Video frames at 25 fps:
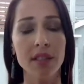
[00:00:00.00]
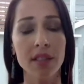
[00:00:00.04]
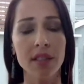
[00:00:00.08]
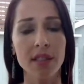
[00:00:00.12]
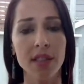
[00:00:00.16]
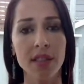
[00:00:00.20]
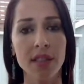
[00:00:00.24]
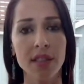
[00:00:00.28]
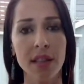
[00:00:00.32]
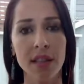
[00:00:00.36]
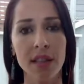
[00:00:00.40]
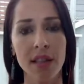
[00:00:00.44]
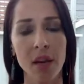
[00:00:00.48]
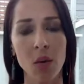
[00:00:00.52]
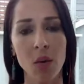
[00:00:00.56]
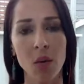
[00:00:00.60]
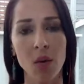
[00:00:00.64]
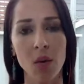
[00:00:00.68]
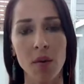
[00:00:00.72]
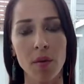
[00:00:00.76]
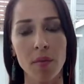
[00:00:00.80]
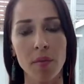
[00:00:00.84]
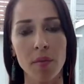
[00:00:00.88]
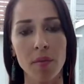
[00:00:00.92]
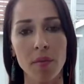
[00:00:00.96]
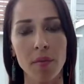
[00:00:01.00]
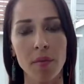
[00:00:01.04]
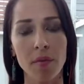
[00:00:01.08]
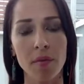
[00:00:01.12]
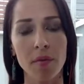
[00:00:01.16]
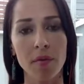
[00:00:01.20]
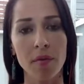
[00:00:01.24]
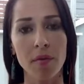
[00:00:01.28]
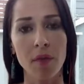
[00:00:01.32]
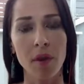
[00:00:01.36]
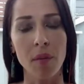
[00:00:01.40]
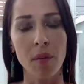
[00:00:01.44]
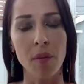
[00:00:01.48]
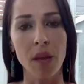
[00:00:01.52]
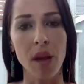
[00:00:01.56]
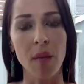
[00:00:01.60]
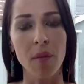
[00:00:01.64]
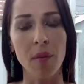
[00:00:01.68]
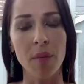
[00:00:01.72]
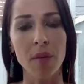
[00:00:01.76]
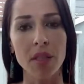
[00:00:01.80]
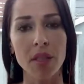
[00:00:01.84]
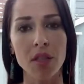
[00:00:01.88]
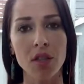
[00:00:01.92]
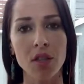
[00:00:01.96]
they said, that were from the
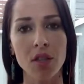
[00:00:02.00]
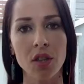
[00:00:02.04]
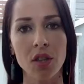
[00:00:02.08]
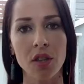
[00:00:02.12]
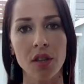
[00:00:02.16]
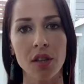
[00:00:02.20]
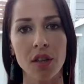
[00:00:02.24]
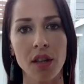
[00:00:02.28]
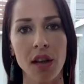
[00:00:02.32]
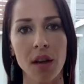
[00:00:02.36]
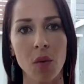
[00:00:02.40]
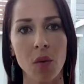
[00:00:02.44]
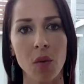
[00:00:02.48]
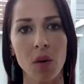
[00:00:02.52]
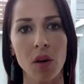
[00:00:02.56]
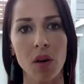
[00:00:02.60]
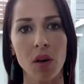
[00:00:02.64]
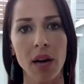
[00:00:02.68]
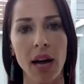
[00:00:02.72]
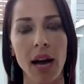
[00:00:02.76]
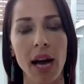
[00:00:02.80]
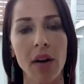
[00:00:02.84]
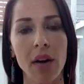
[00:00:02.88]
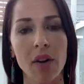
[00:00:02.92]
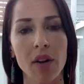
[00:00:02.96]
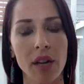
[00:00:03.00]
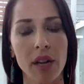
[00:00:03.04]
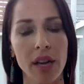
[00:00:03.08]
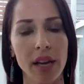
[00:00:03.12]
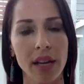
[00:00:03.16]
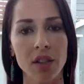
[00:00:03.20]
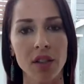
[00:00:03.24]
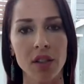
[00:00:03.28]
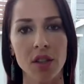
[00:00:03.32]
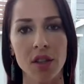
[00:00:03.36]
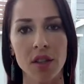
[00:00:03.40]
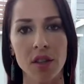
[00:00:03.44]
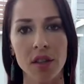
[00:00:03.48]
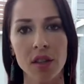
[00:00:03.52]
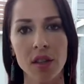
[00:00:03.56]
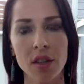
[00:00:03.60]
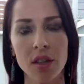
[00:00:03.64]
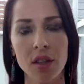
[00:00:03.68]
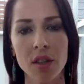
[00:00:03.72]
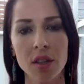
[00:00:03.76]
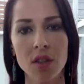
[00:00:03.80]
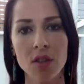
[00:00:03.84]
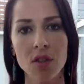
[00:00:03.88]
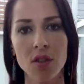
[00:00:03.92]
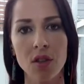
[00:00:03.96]
opposition, that were an aggregation
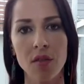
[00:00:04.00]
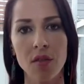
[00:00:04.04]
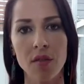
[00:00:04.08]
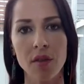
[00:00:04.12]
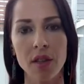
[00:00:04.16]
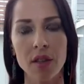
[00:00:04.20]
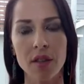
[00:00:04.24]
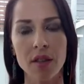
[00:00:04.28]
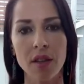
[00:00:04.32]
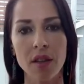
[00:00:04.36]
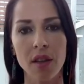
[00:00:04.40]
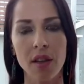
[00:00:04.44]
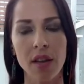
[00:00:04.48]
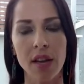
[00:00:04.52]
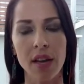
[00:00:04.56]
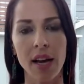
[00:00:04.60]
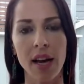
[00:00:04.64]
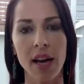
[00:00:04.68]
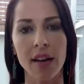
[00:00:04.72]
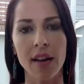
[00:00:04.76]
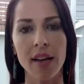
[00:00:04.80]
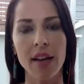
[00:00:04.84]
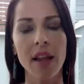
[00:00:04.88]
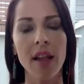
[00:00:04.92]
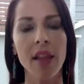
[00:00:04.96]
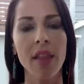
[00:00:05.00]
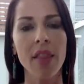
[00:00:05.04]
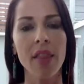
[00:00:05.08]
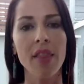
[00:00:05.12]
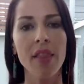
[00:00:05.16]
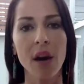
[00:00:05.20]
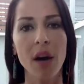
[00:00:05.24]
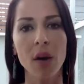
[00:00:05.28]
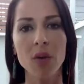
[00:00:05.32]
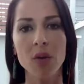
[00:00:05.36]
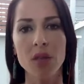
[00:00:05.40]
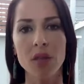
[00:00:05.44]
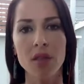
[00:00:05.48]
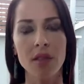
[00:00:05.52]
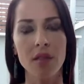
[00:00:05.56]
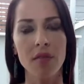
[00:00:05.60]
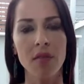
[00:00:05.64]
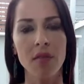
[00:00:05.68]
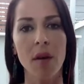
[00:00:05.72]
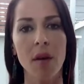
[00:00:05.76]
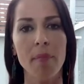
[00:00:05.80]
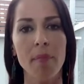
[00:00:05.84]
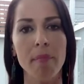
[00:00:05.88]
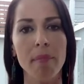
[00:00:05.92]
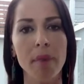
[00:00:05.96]
service that had thousands, if
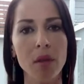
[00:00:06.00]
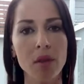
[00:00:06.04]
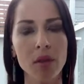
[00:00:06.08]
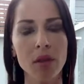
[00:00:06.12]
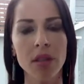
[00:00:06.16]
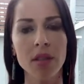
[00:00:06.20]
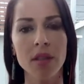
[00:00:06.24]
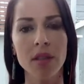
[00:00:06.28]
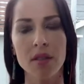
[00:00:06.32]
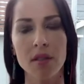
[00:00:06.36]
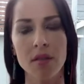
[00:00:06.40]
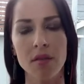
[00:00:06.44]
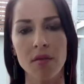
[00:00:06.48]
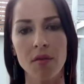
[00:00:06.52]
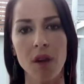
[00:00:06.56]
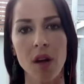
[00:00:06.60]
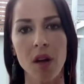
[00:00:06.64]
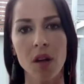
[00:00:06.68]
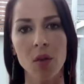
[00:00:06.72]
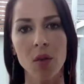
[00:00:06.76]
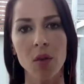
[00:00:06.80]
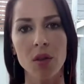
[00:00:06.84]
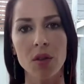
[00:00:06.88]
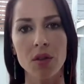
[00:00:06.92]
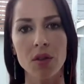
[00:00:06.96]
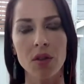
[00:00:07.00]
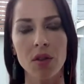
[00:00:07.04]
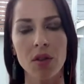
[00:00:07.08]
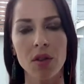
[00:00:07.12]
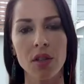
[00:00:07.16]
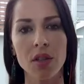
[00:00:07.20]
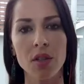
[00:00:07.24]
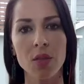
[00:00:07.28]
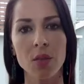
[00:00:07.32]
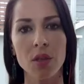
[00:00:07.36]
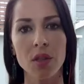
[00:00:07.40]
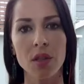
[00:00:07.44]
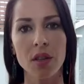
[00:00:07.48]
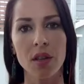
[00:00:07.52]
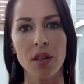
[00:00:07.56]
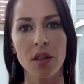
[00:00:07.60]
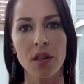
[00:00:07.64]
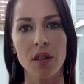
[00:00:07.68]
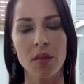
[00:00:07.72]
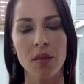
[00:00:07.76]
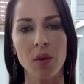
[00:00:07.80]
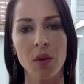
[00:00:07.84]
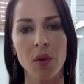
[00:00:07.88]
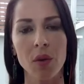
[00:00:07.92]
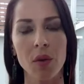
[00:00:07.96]
not millions, of followers. So this was
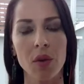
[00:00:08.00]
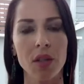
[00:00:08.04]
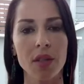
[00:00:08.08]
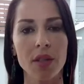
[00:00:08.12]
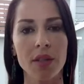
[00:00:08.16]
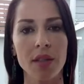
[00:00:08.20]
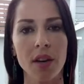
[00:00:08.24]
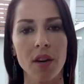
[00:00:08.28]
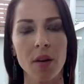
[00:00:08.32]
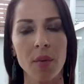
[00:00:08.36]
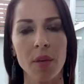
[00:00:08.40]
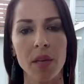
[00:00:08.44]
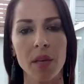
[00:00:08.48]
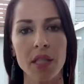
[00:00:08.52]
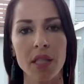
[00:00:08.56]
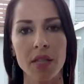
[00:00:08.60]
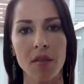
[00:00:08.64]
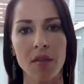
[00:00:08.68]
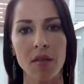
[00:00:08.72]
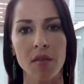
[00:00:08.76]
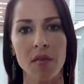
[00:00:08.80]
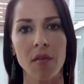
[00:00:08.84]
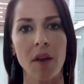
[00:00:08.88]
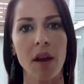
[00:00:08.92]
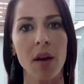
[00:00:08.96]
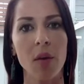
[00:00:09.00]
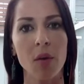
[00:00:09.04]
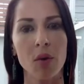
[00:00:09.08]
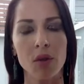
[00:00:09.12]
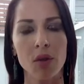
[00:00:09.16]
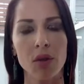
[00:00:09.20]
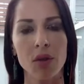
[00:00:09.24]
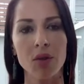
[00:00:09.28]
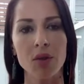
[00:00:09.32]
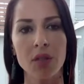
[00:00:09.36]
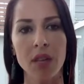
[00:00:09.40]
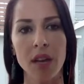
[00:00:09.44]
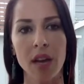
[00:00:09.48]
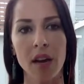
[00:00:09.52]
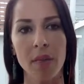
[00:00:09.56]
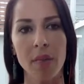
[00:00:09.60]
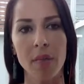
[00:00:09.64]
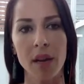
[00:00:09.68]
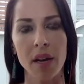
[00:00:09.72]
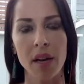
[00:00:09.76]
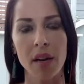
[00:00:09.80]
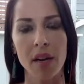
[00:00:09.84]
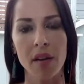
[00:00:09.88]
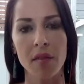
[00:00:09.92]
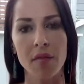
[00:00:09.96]
we were the centerpiece of a viral news
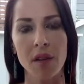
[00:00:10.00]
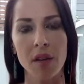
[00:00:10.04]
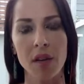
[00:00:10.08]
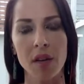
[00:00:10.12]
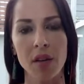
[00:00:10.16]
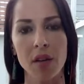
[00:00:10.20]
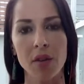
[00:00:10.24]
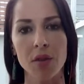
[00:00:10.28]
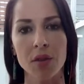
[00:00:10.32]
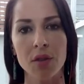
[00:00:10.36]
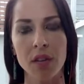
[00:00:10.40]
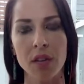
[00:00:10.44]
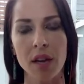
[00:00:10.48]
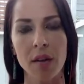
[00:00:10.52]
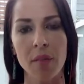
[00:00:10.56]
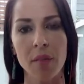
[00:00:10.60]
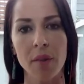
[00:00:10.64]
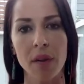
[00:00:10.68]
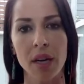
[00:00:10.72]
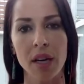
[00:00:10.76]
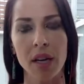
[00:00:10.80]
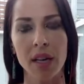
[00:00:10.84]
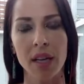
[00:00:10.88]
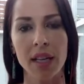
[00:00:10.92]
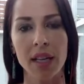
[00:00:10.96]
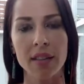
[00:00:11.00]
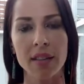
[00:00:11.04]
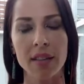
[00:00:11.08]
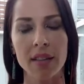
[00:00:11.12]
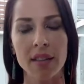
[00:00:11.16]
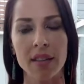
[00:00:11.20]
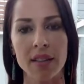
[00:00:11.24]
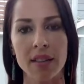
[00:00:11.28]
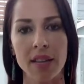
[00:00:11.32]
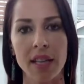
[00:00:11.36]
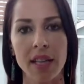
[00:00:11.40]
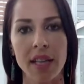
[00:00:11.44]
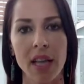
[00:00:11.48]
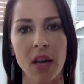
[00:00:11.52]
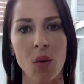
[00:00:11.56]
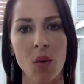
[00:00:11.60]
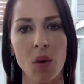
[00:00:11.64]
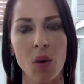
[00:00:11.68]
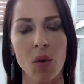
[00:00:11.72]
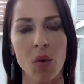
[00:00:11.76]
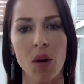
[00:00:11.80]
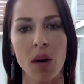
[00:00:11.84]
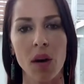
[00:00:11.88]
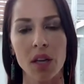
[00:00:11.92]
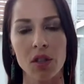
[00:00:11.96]
campaign, a fake news campaign against us, saying that
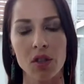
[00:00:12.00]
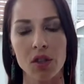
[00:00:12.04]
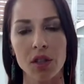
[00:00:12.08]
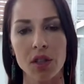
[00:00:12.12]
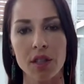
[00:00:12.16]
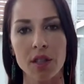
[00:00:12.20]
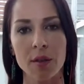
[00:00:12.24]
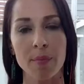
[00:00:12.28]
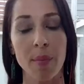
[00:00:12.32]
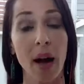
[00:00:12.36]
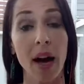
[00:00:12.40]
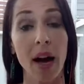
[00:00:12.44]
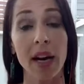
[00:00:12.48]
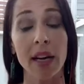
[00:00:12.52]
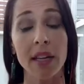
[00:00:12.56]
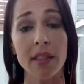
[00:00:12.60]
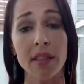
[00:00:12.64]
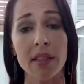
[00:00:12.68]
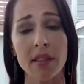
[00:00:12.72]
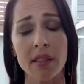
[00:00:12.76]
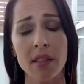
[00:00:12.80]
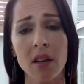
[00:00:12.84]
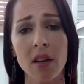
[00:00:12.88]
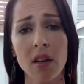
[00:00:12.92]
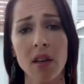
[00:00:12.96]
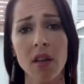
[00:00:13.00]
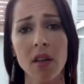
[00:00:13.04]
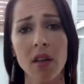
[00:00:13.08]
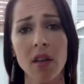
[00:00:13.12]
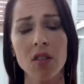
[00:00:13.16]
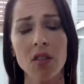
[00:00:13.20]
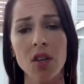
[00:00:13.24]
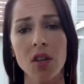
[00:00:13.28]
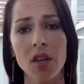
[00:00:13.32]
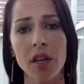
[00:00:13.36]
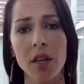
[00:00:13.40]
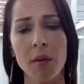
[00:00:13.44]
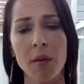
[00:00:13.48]
we were actually spies, turning